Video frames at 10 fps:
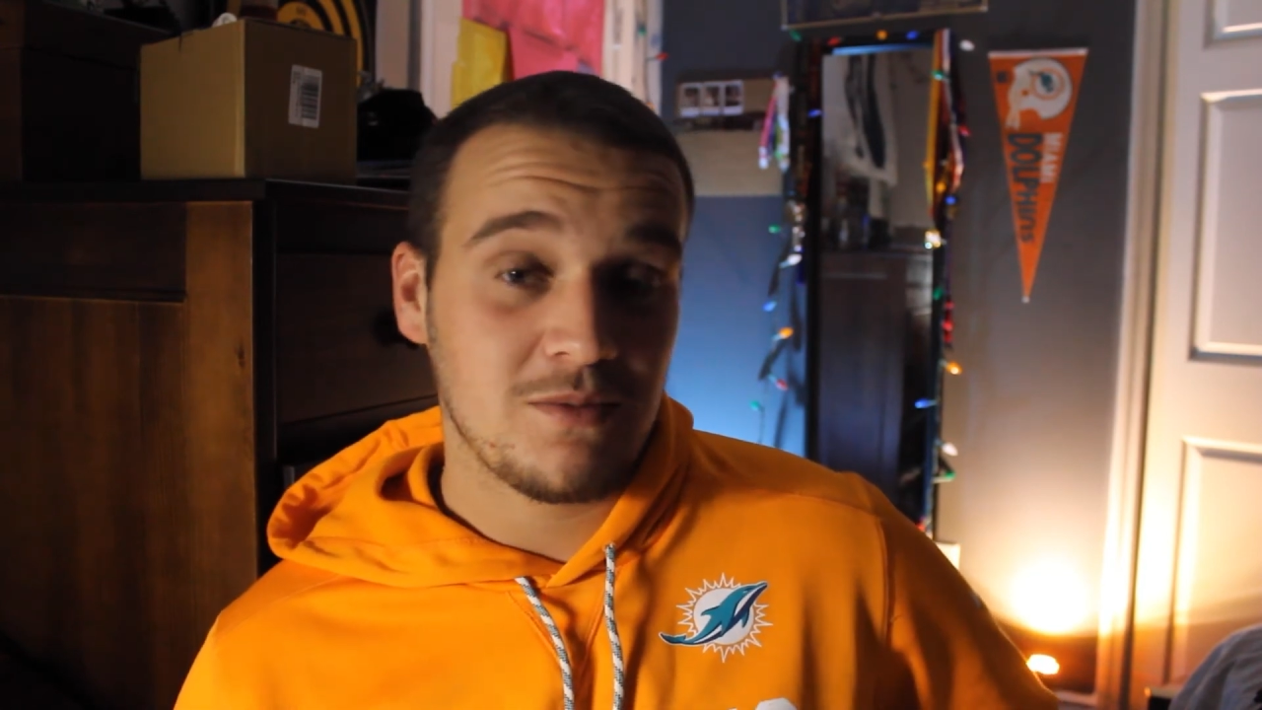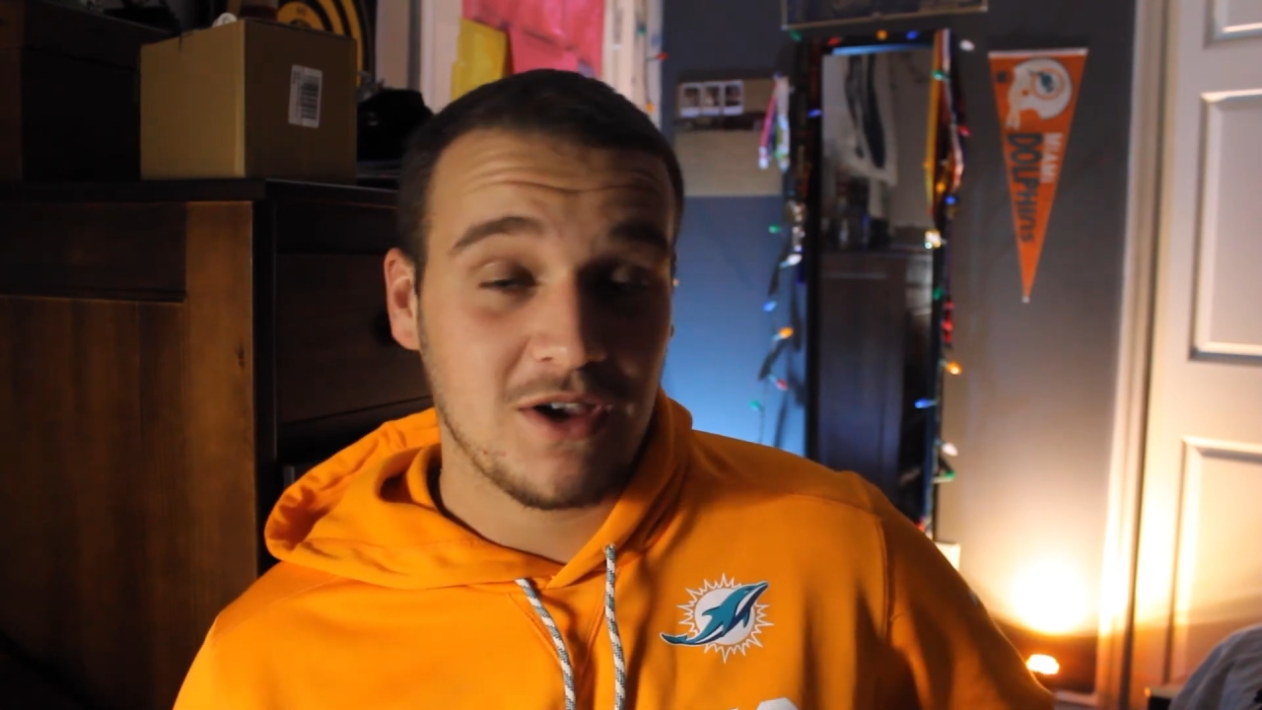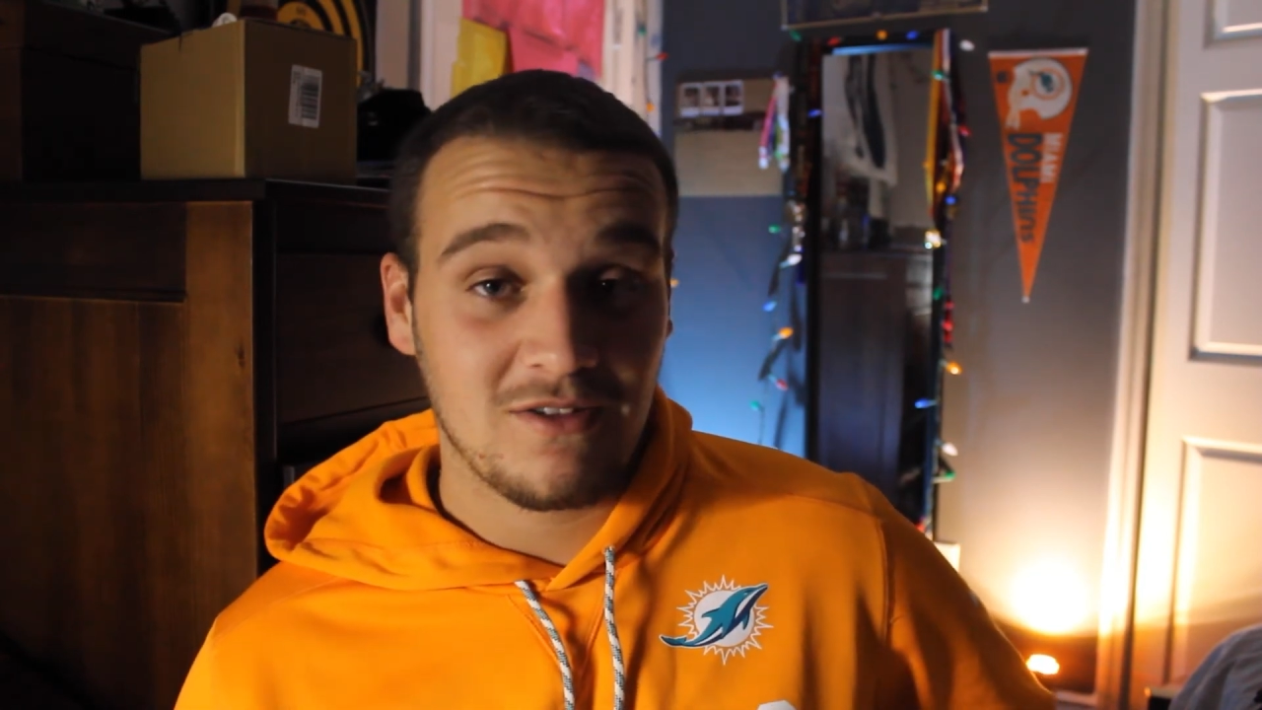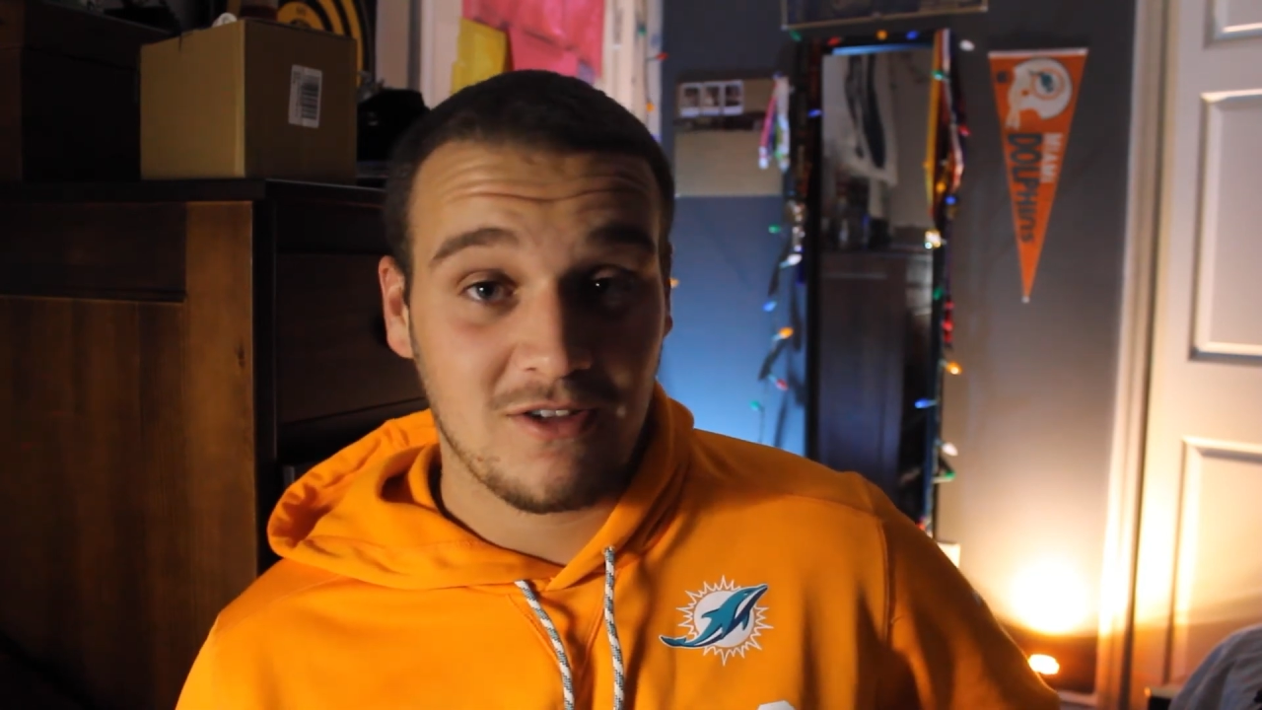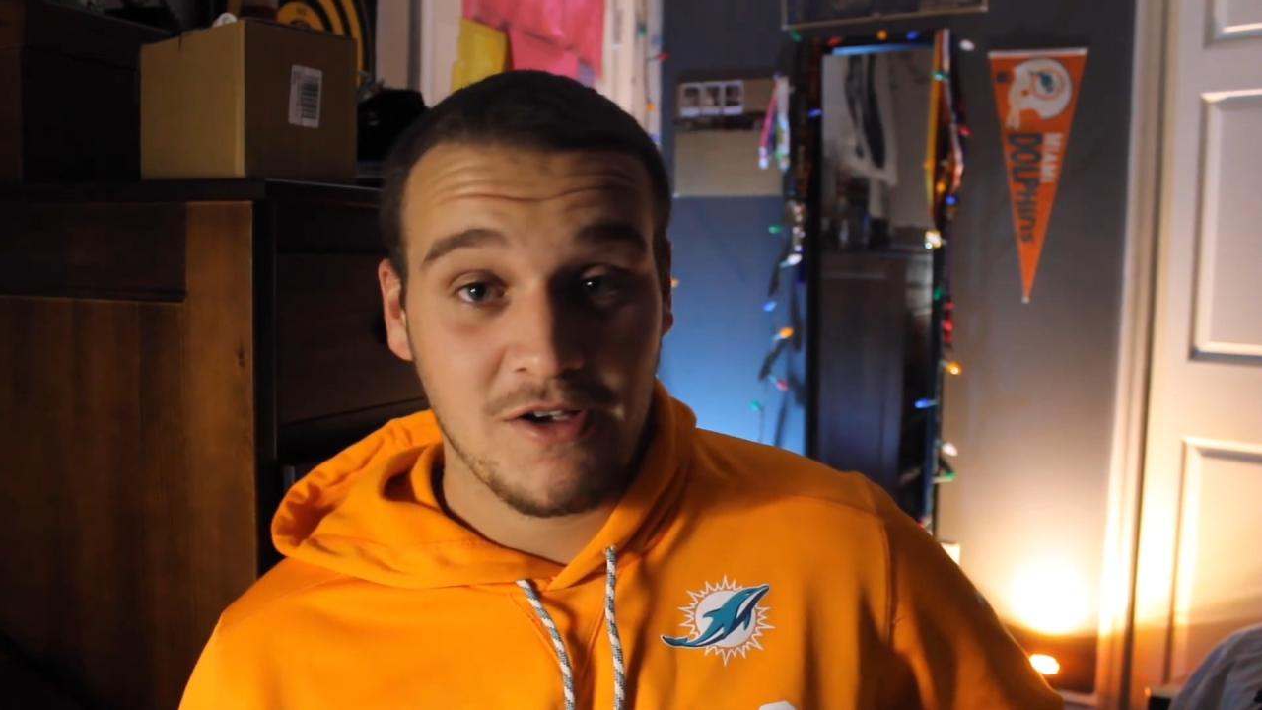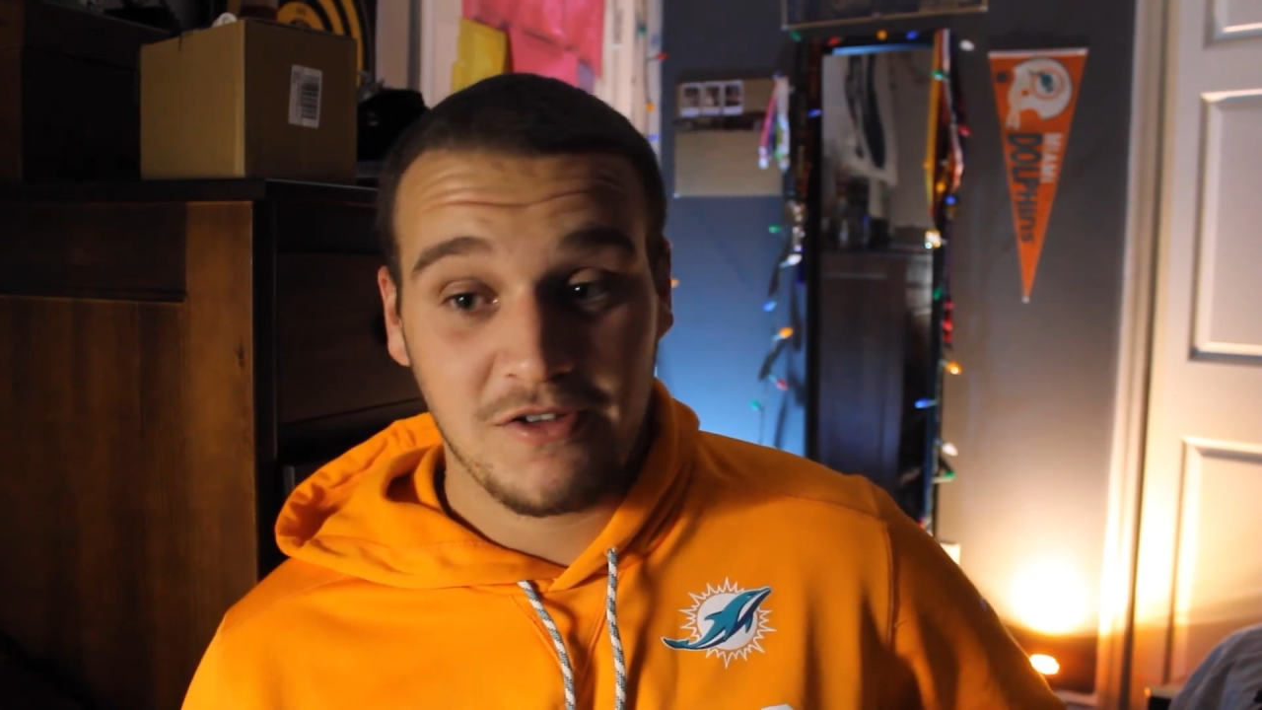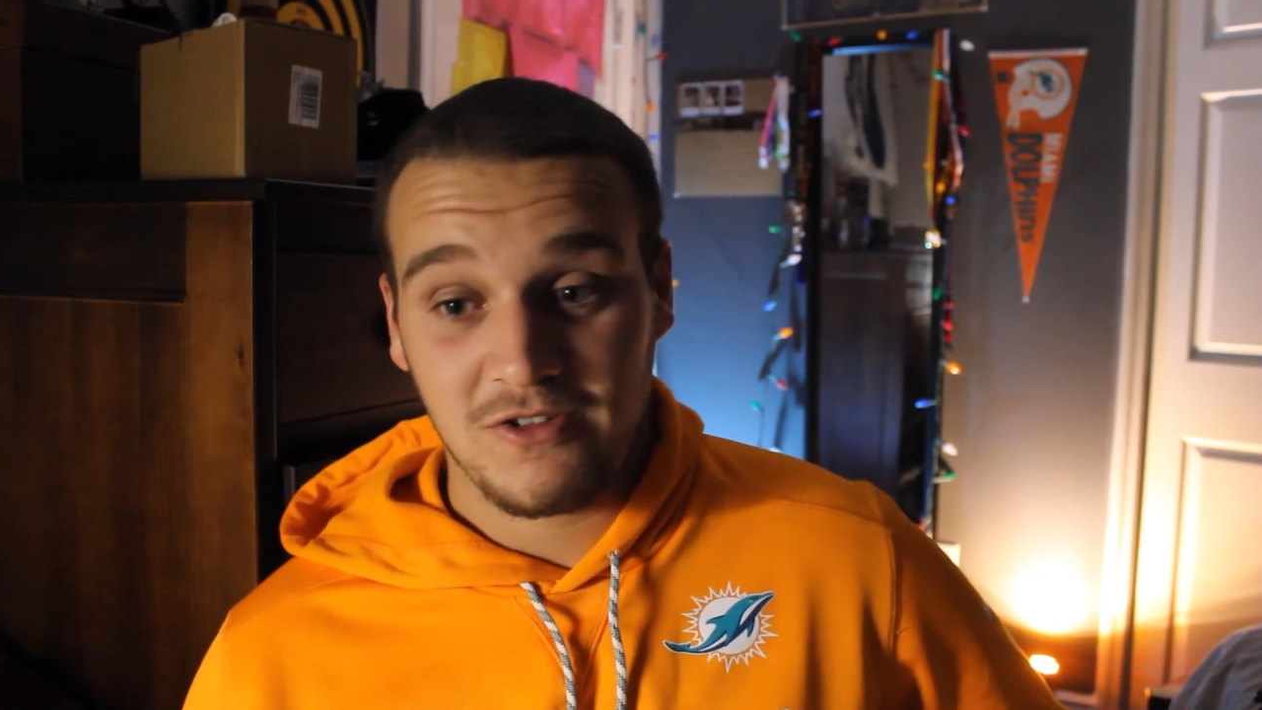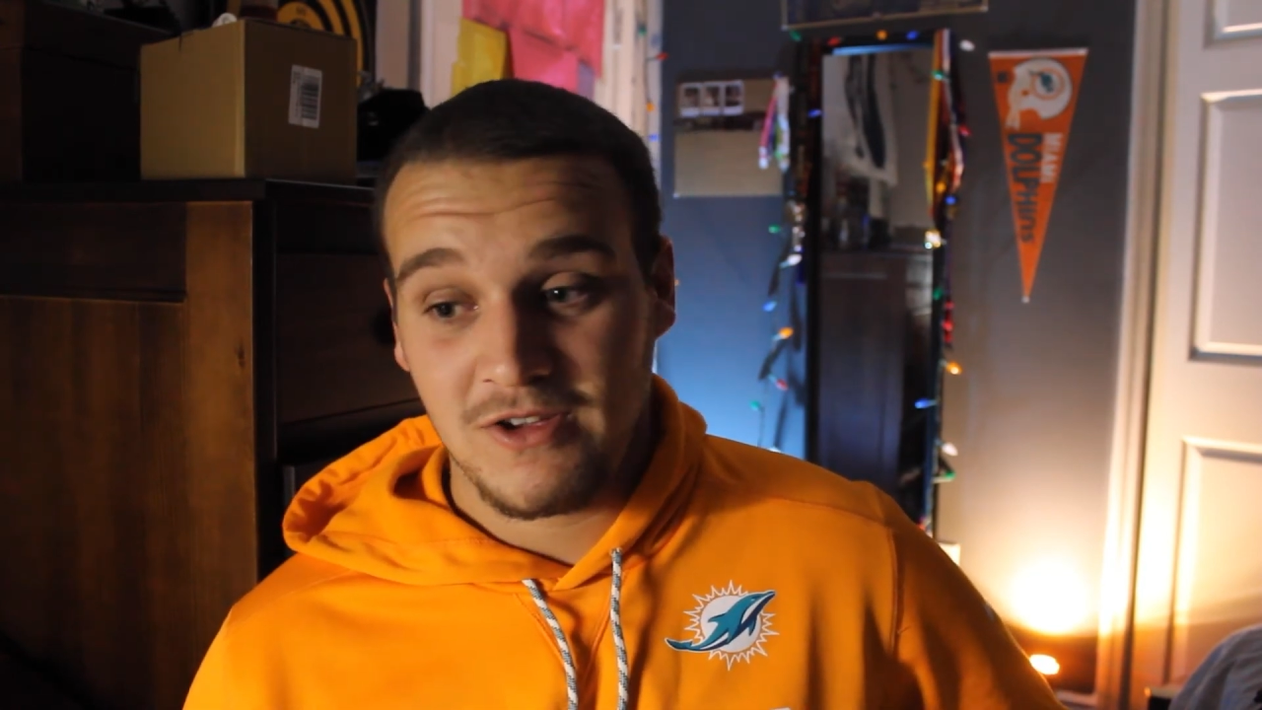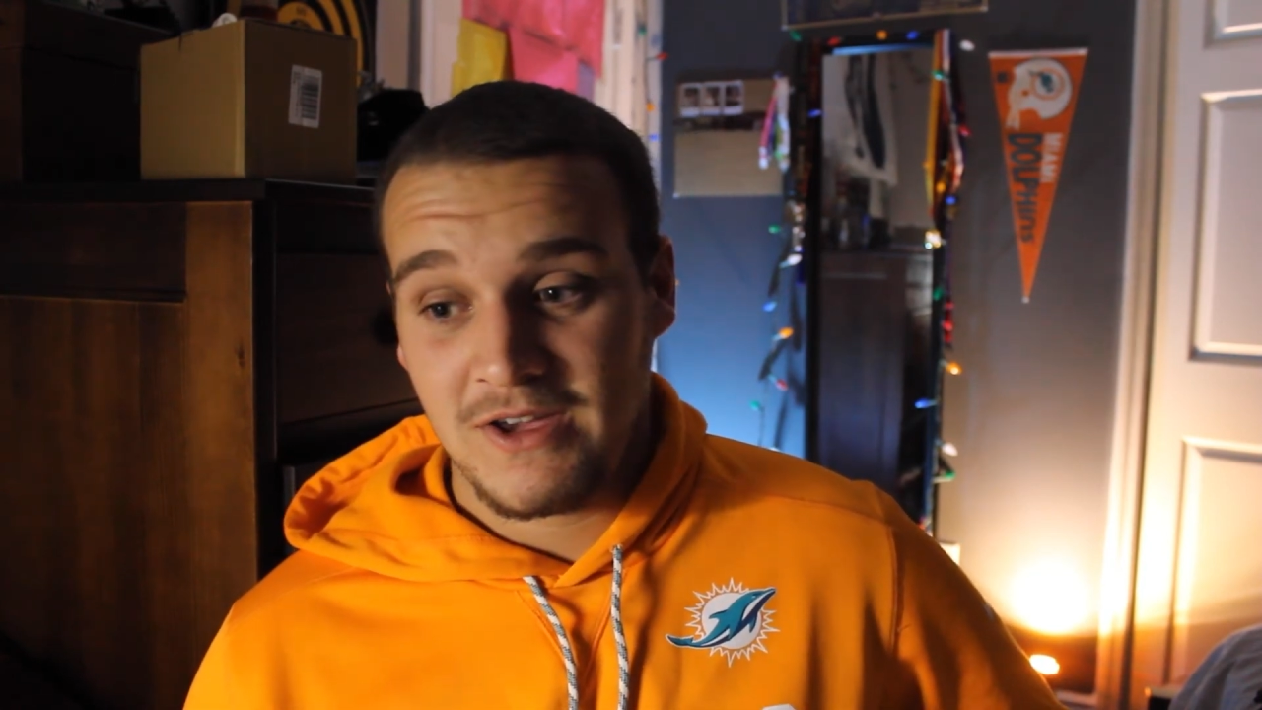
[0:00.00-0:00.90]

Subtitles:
against us.